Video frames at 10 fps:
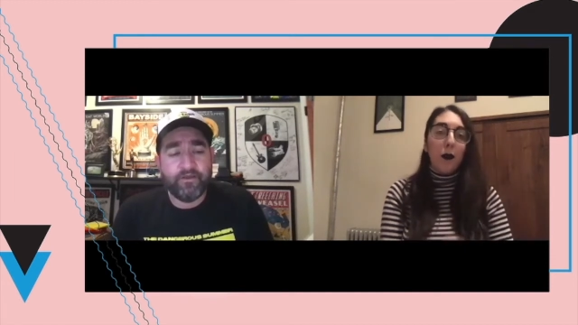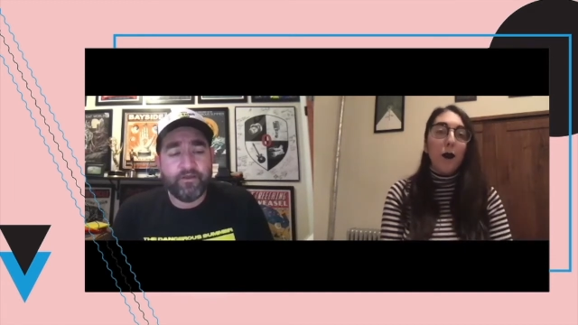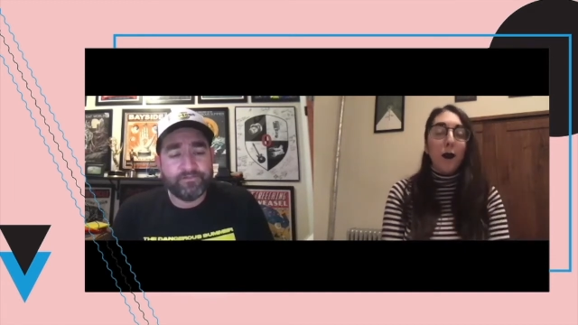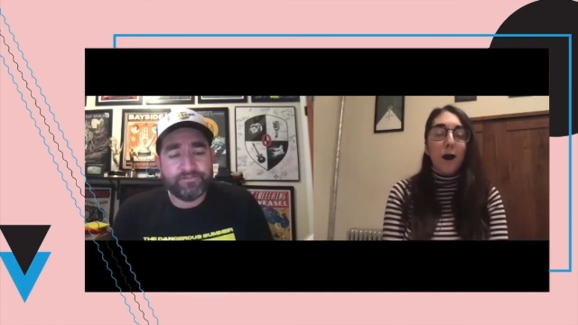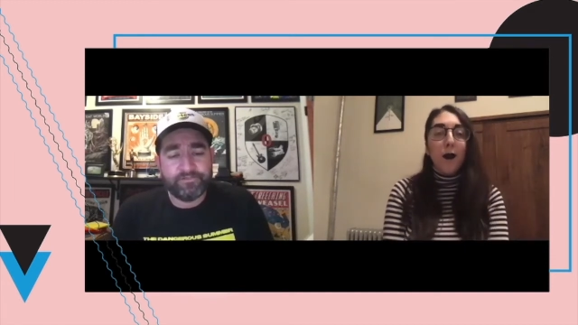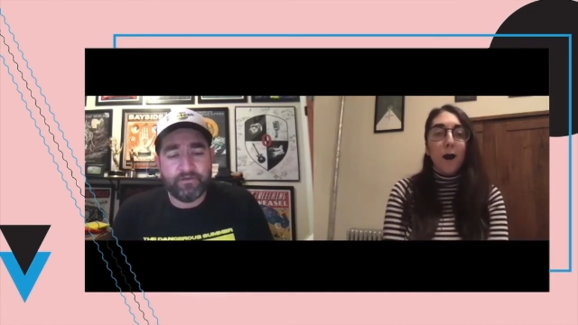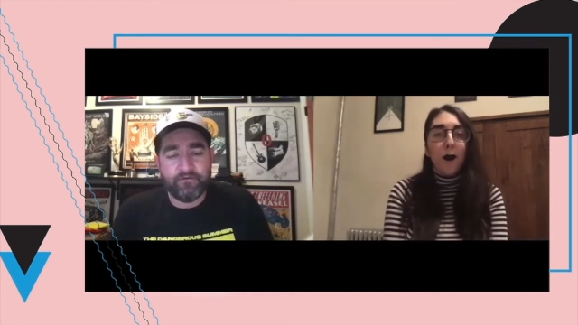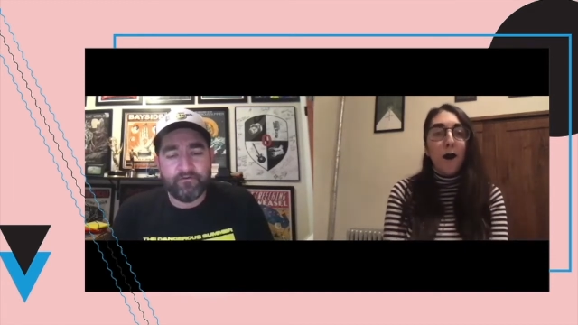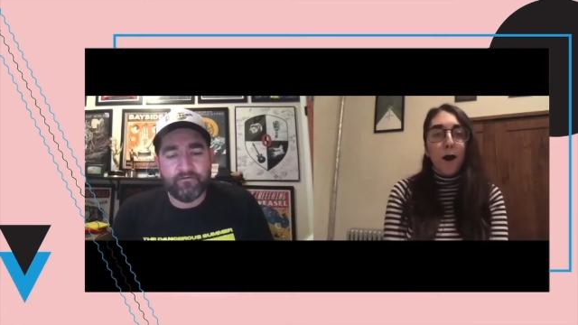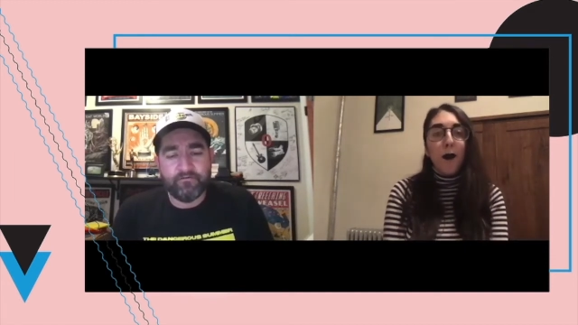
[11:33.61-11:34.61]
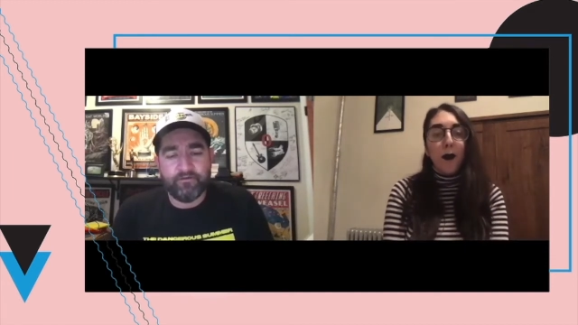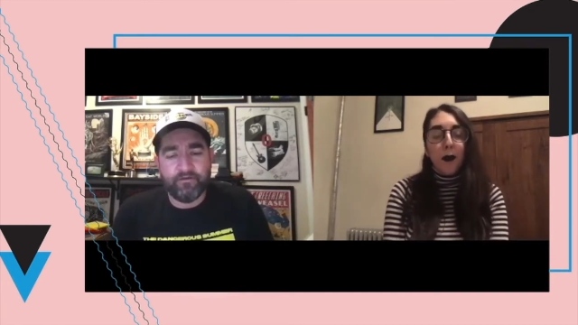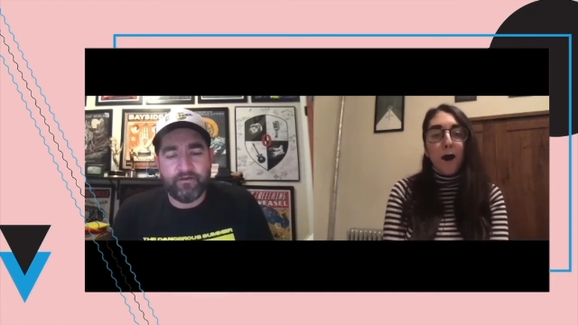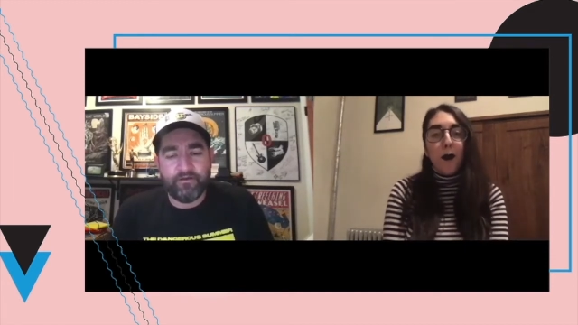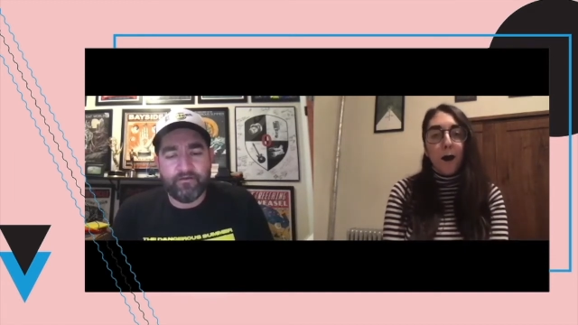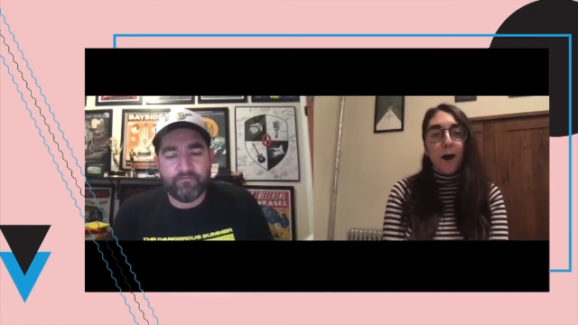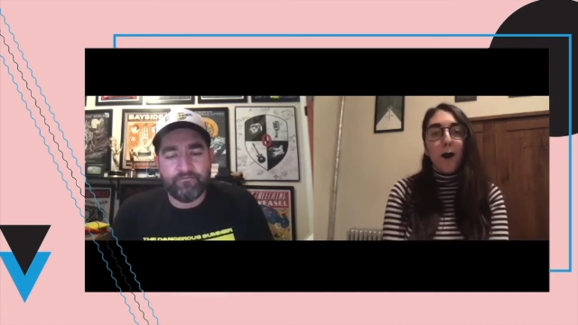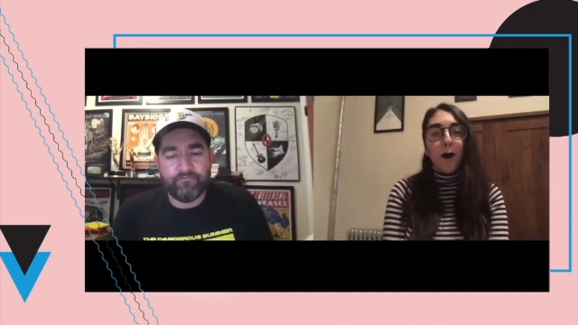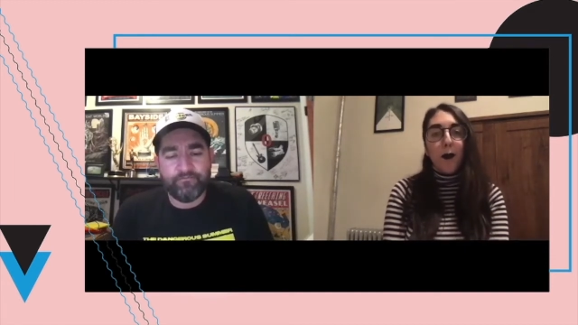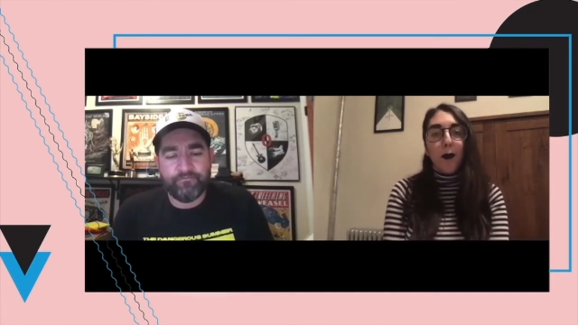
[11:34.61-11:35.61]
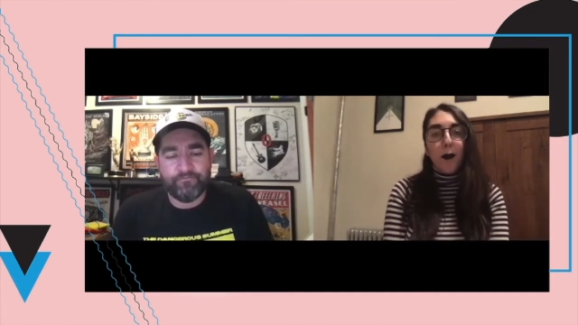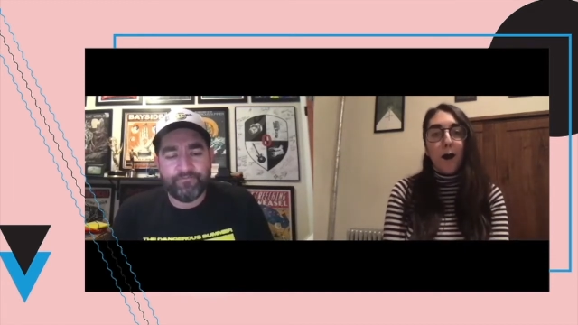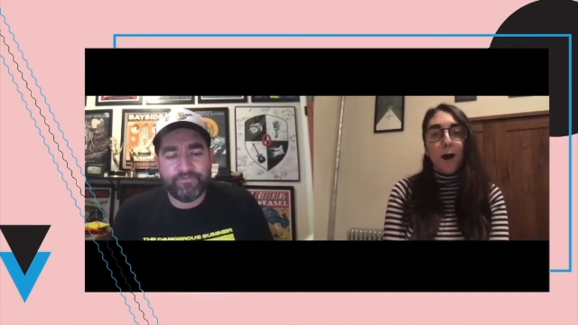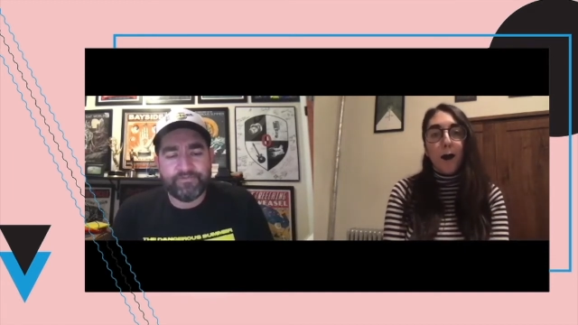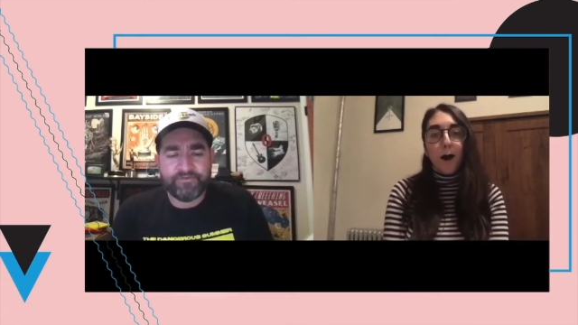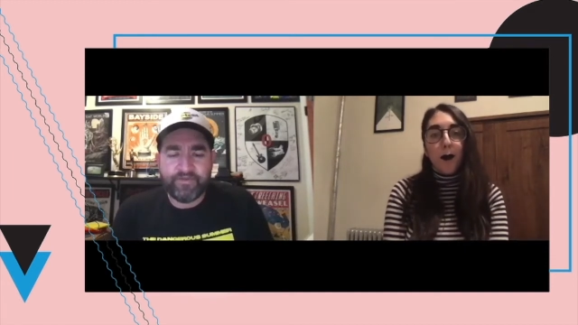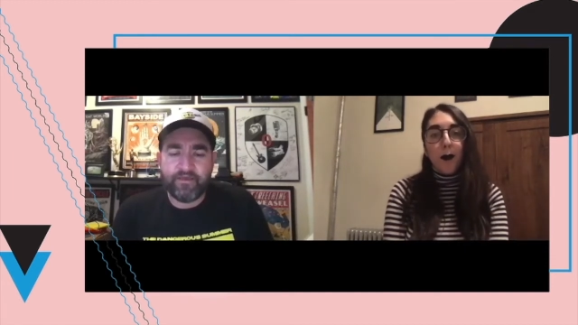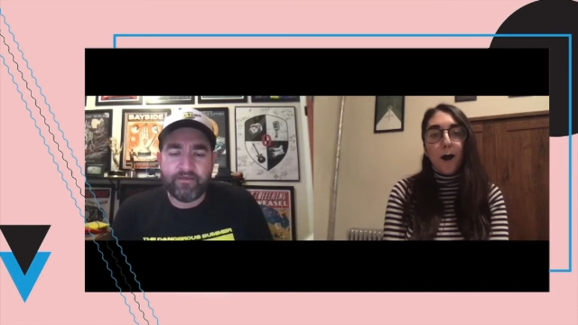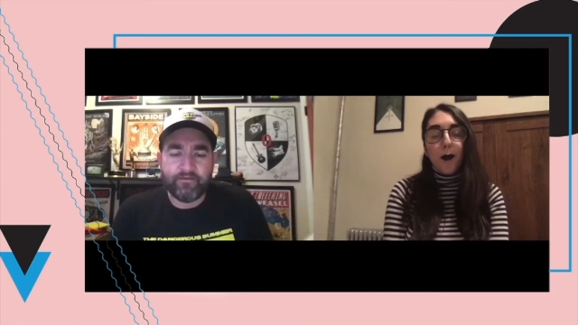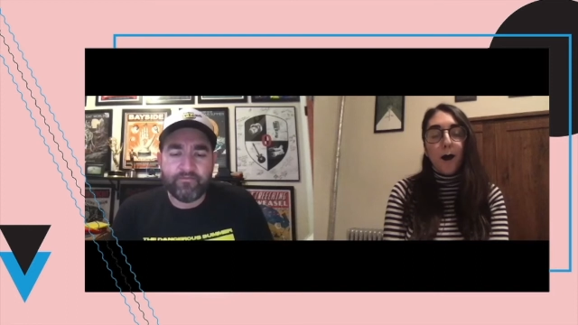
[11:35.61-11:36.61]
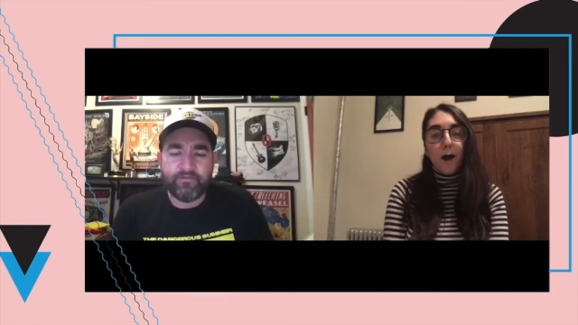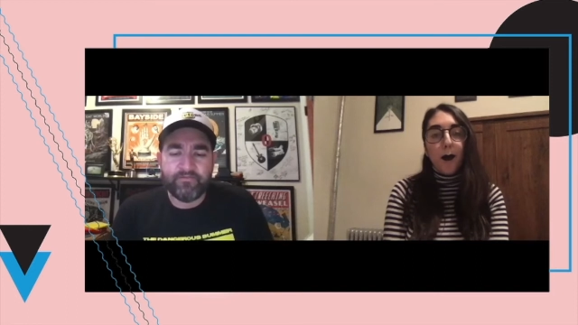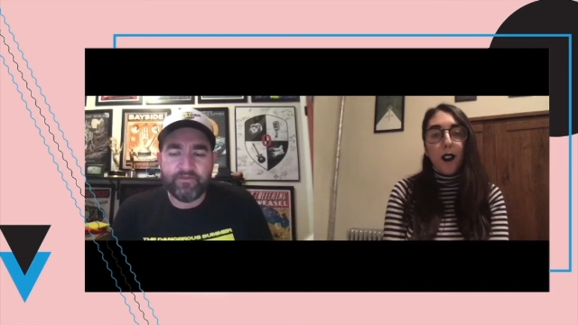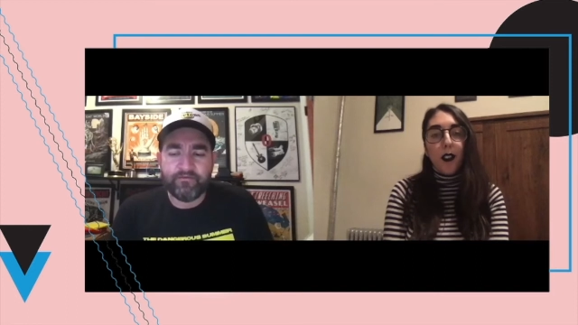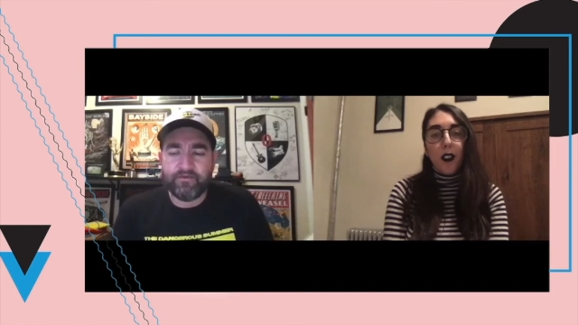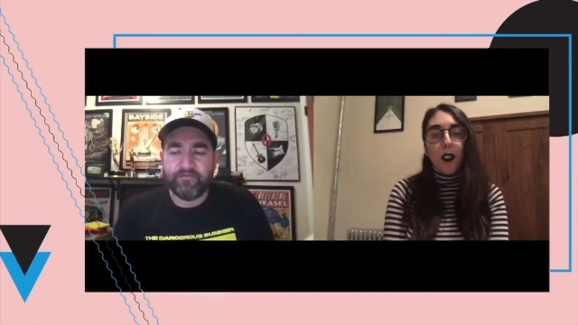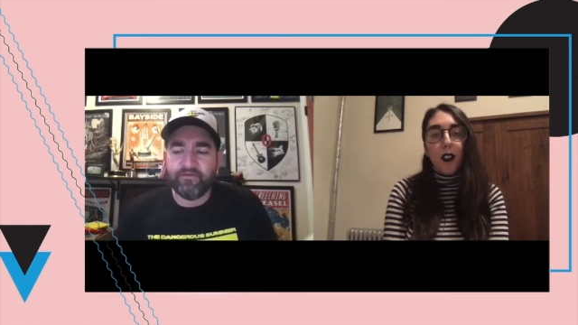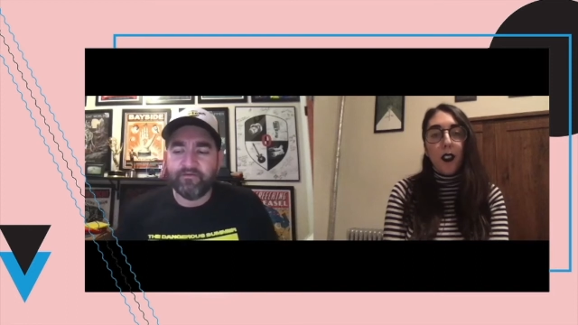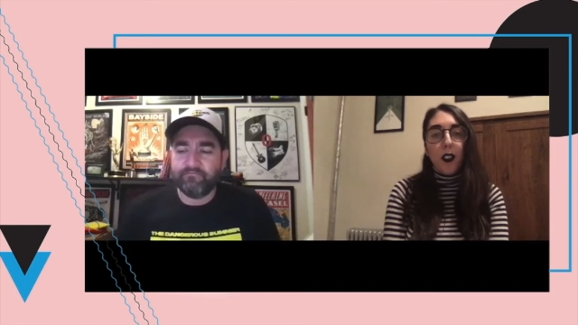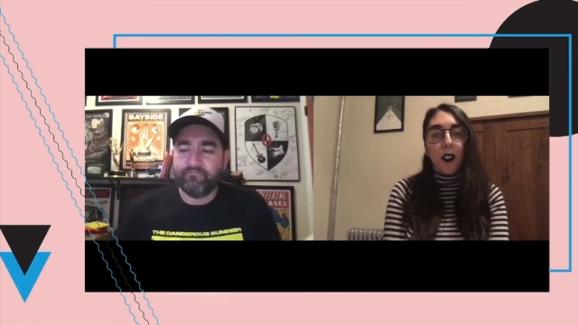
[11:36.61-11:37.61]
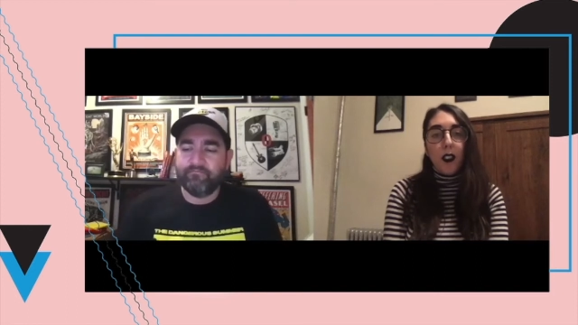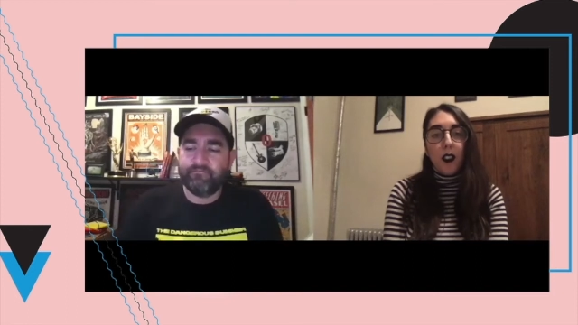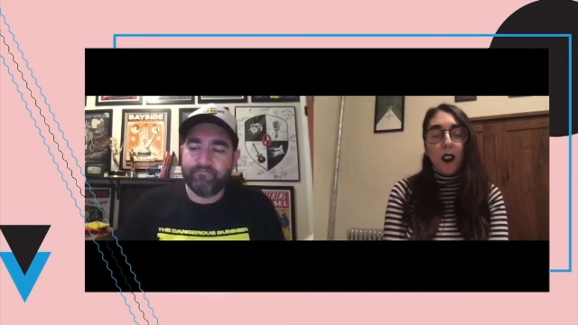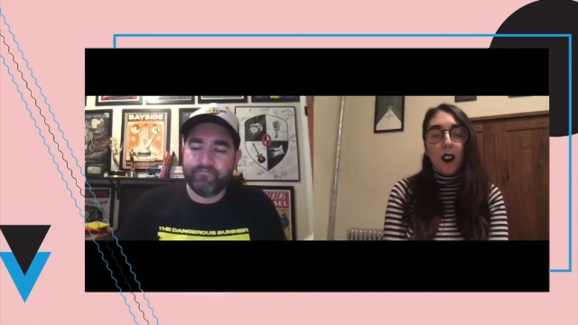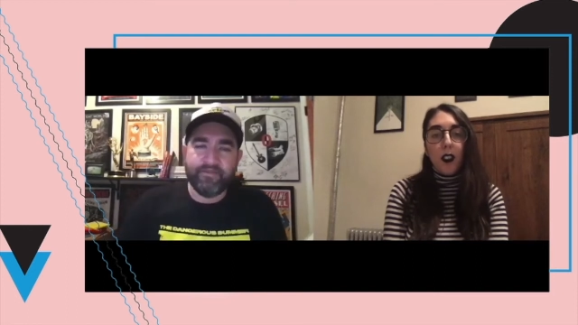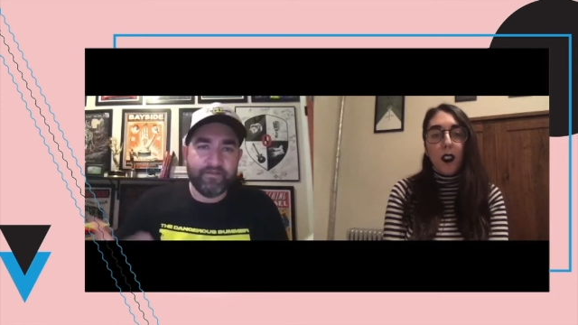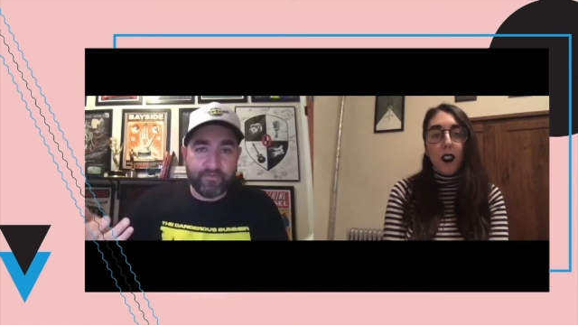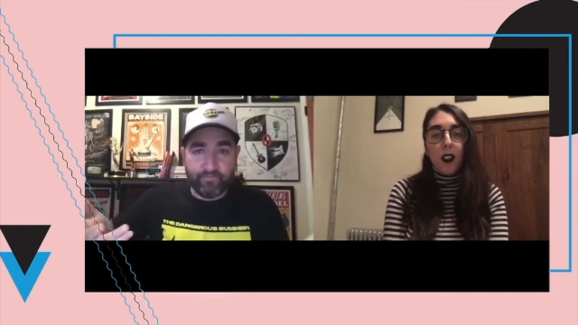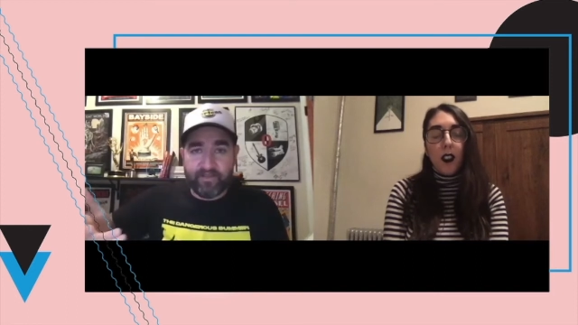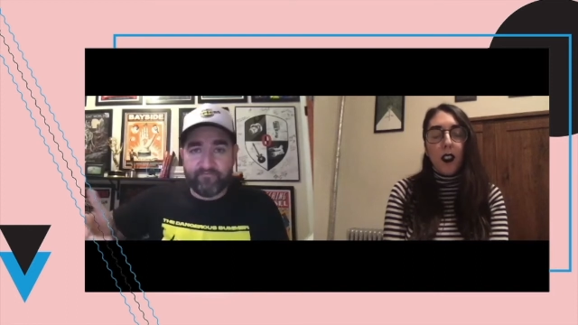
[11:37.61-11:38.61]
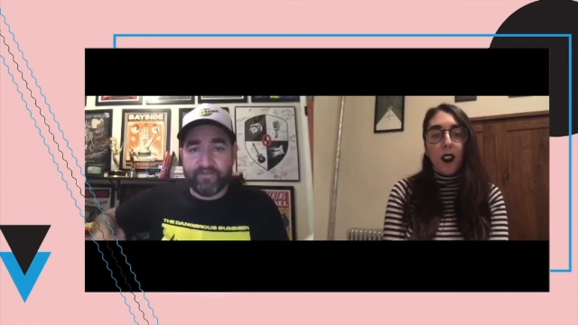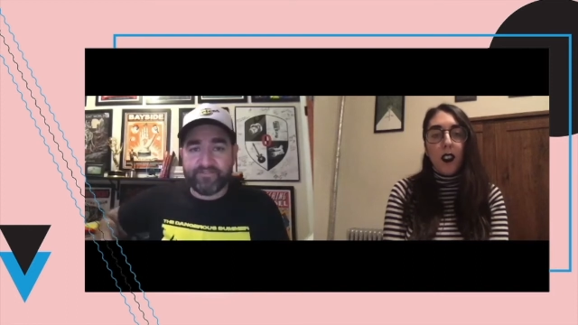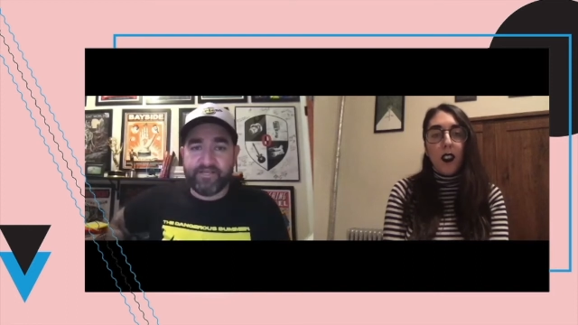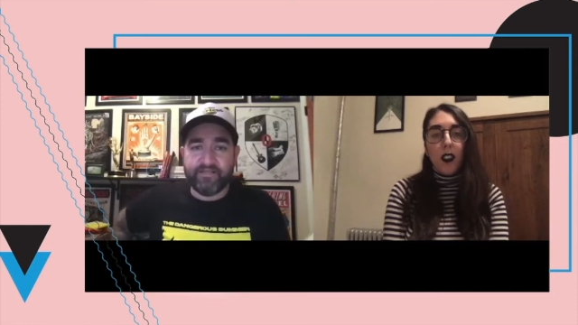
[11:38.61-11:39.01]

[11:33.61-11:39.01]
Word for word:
Speaker 1: So, um, so yeah, I mean, I think, I think letting people have that chance